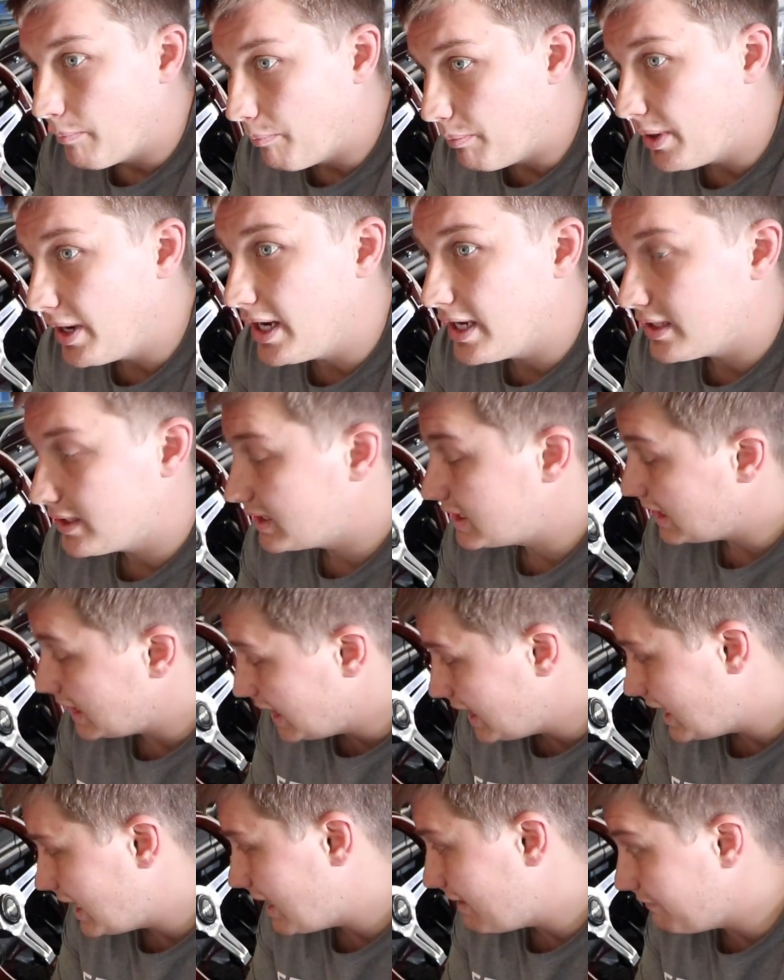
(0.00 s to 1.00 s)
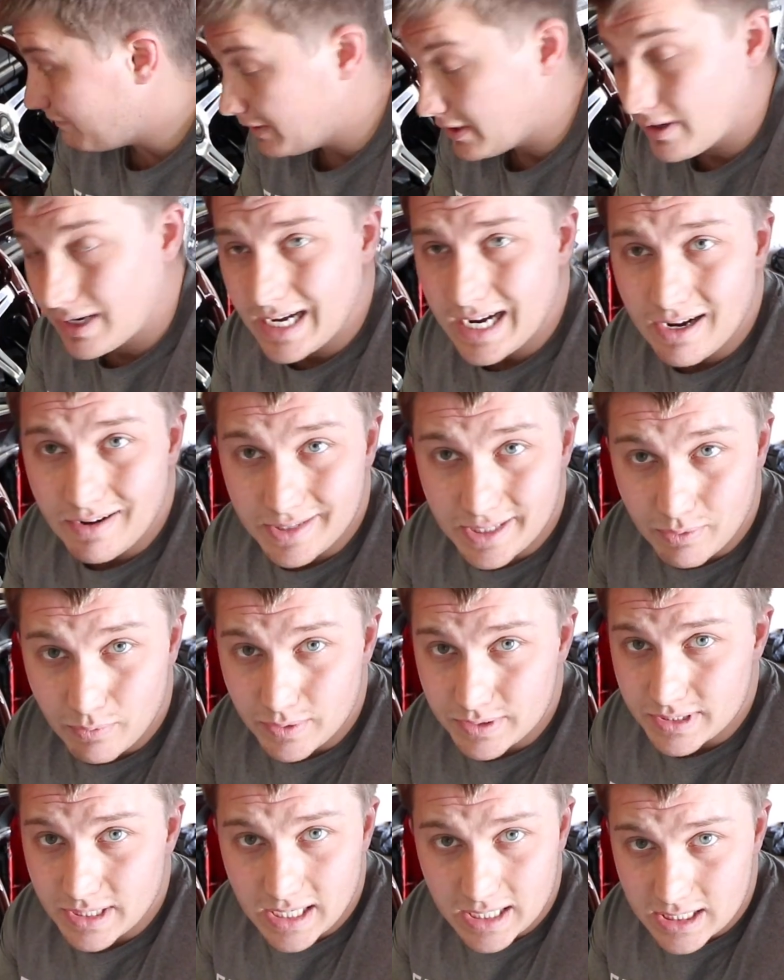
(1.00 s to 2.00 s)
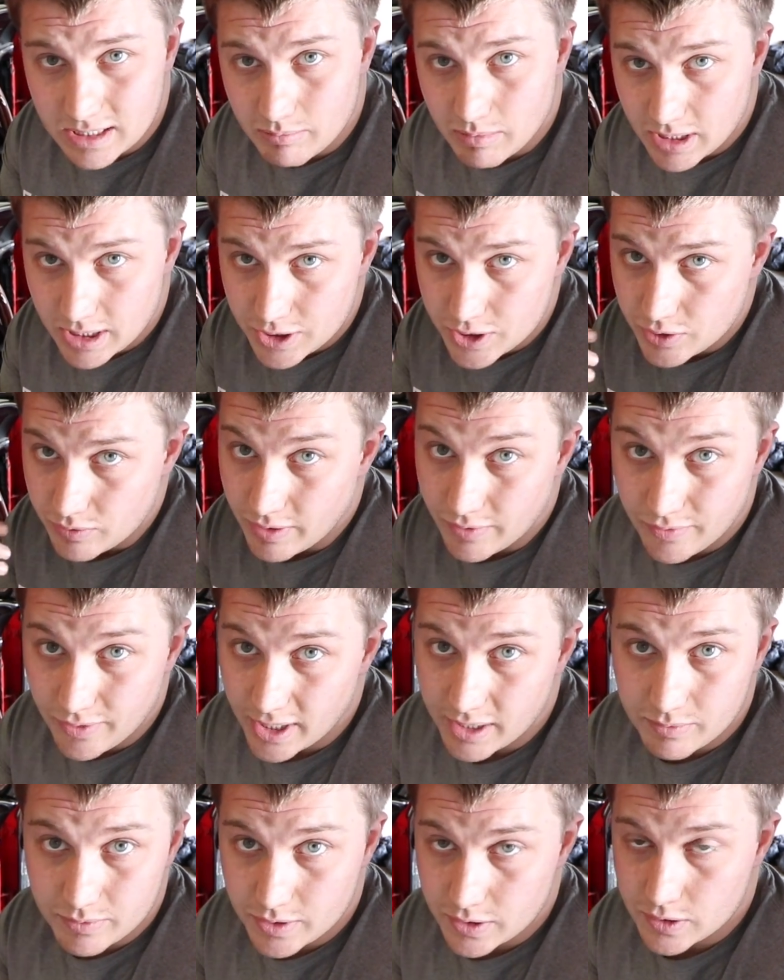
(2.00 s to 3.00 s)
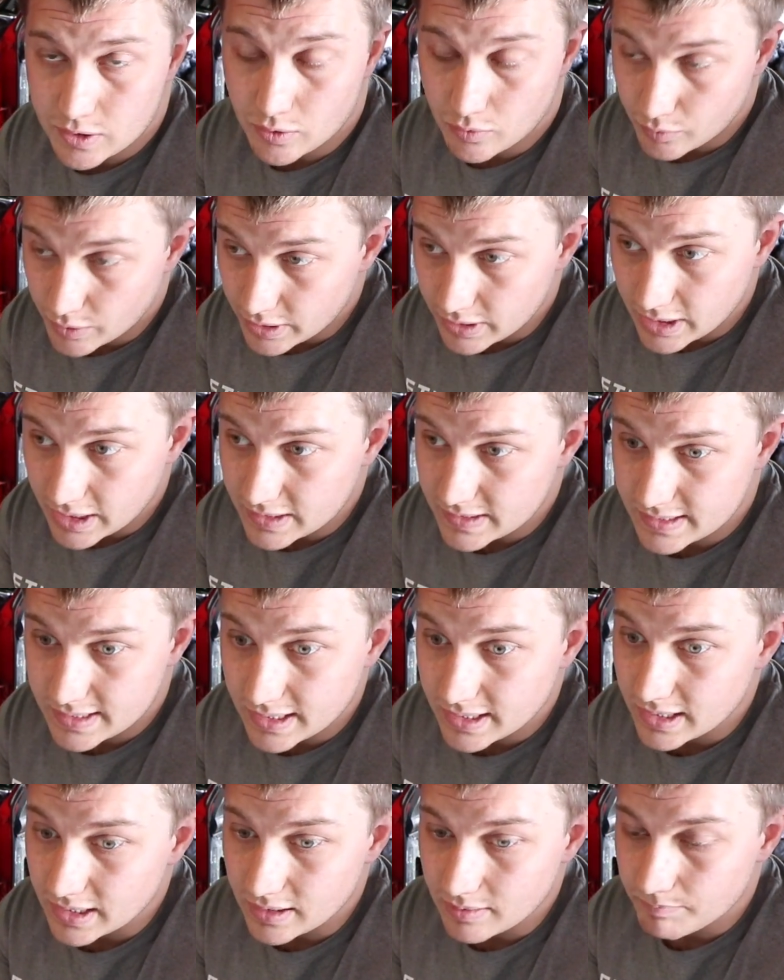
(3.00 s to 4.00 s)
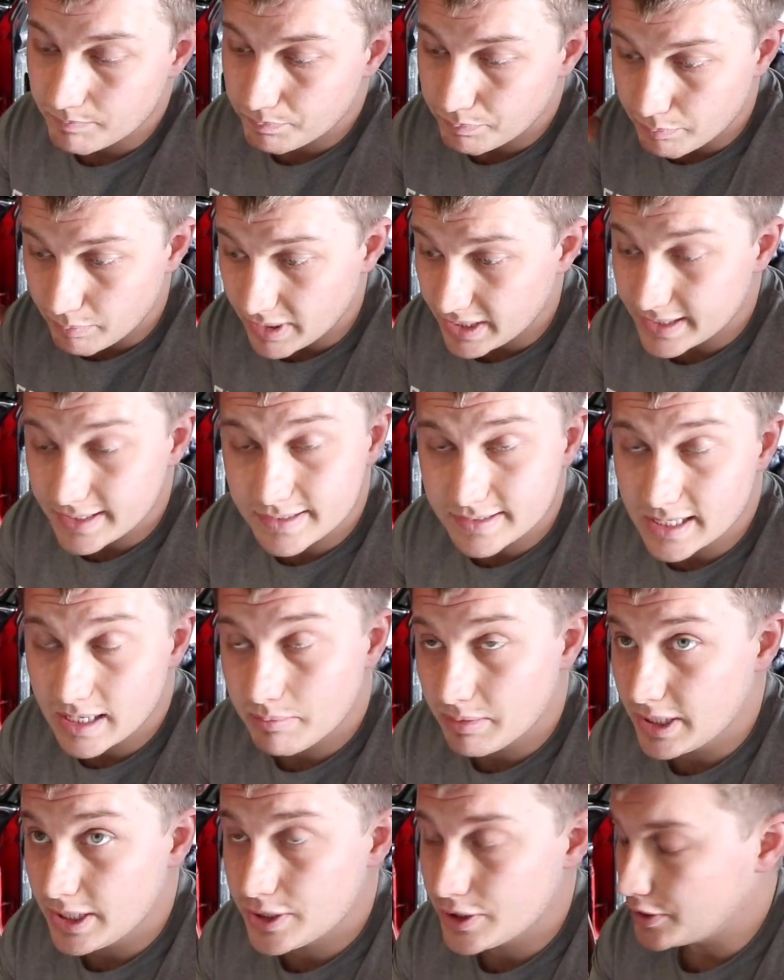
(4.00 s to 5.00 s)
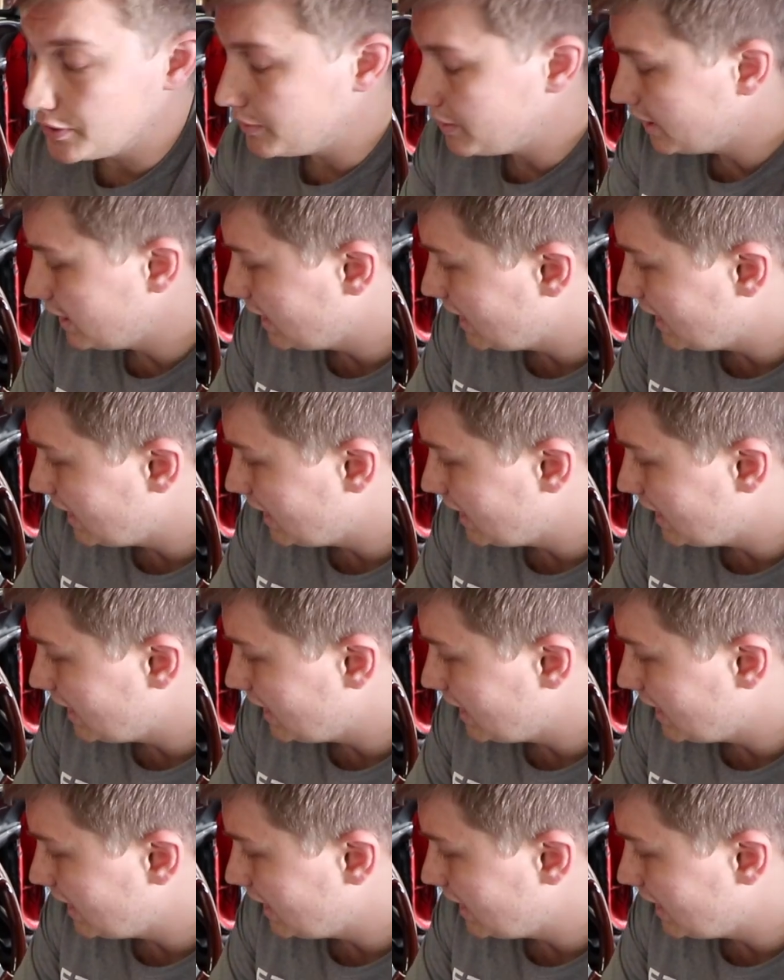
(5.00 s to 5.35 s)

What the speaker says: But today I have figured out that wasn't actually my issue. I thought it was just the relay sticking, but it's not my issue.